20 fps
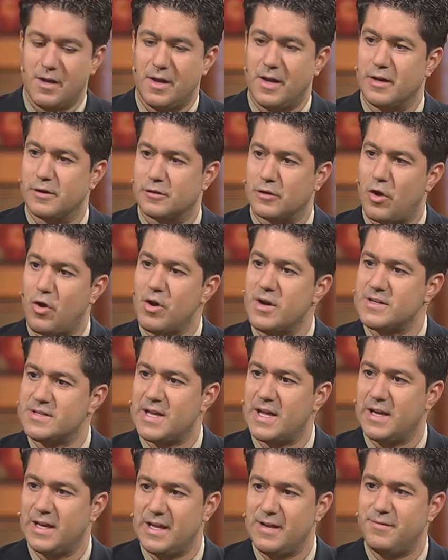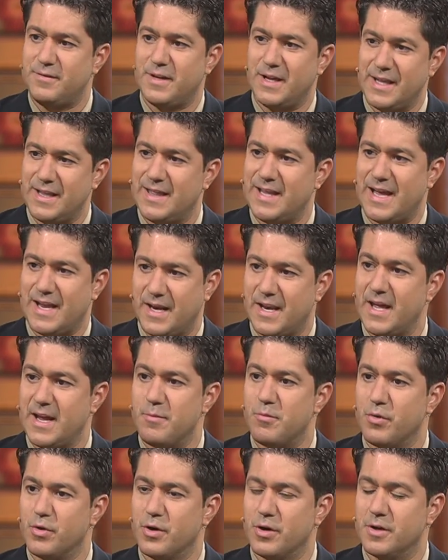as long as I lived in that
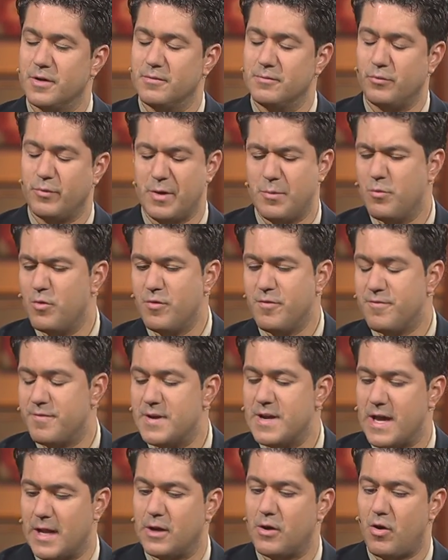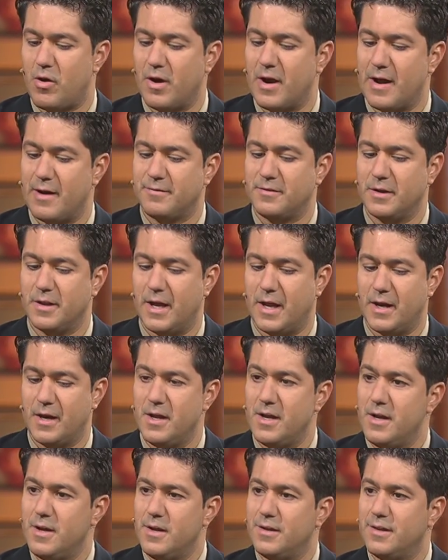neighborhood, we moved not long after that,
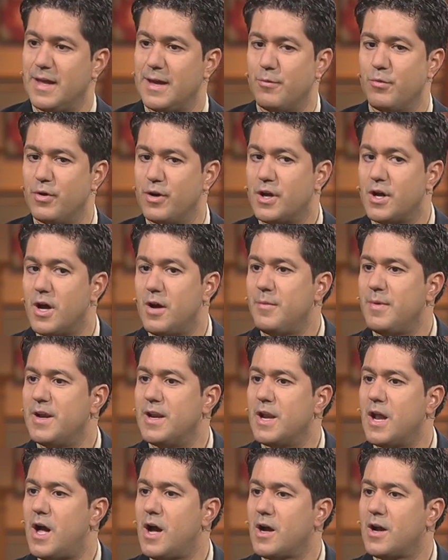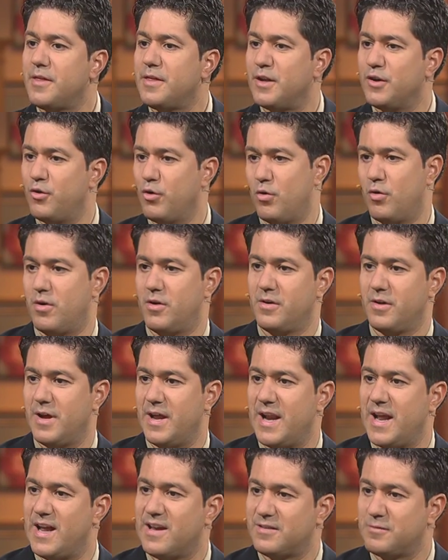they would come and knock on the door and
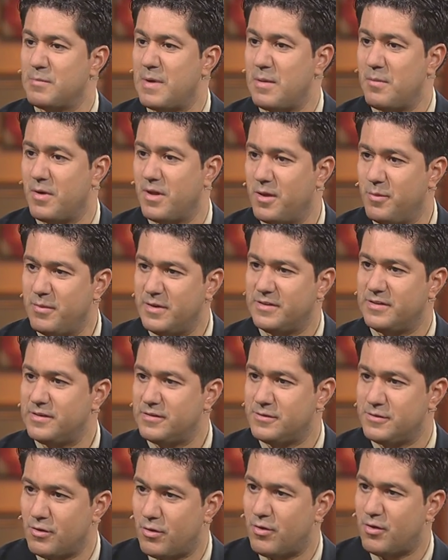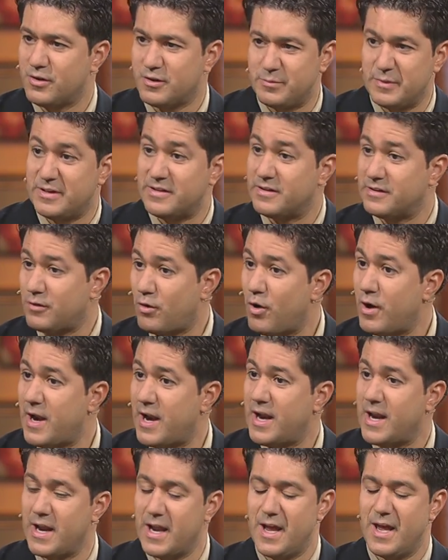ask my mother, Mrs. George, Mrs.
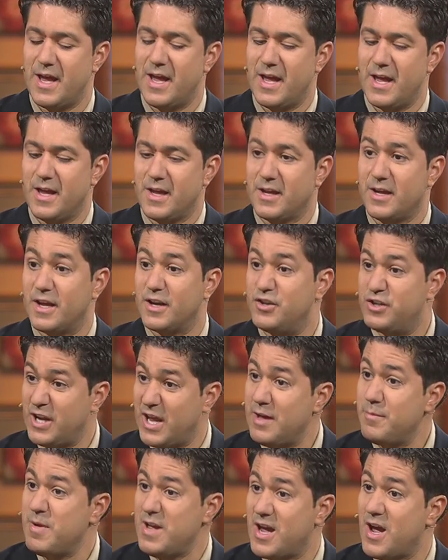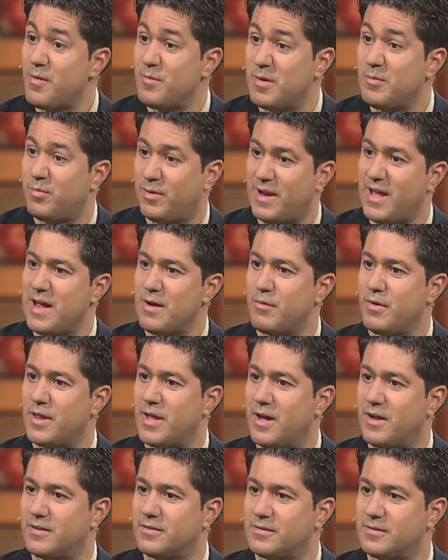Jorge, could Jamie come and play with
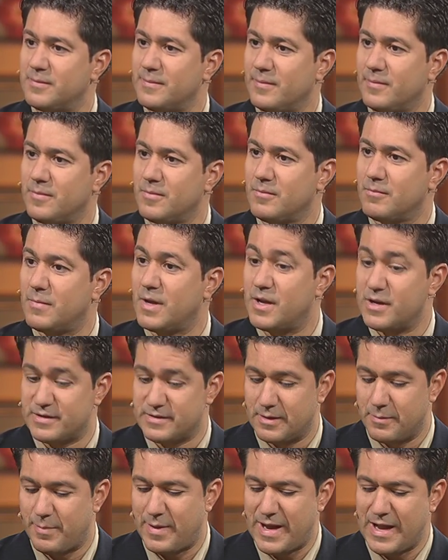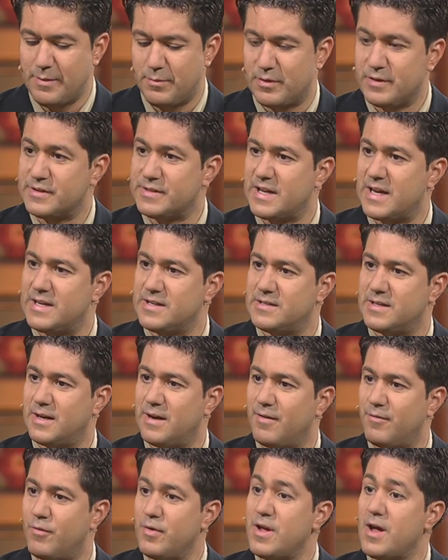us? Because the Bible says that
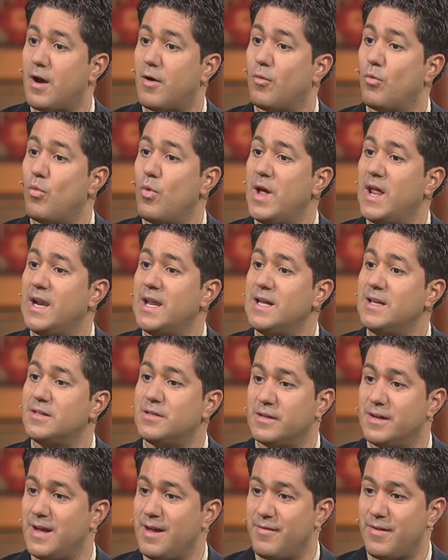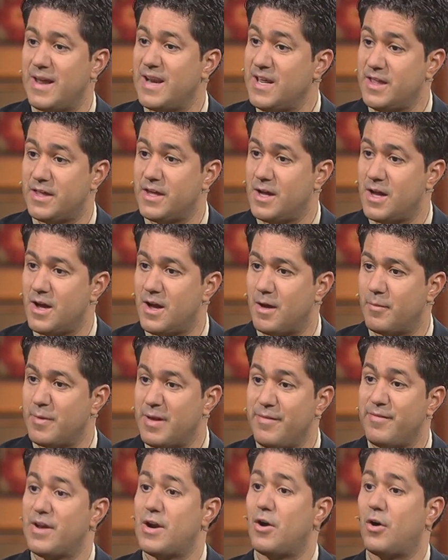if we are willing to give anything up,
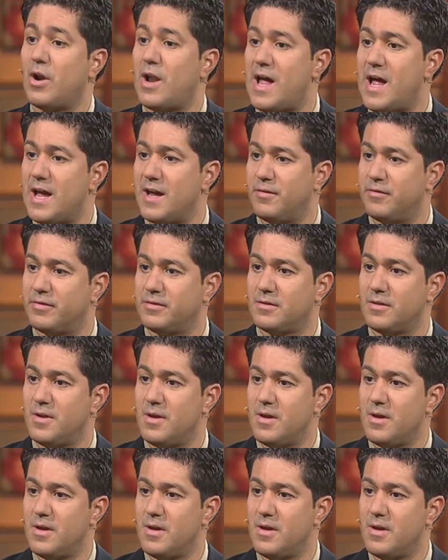even our lives,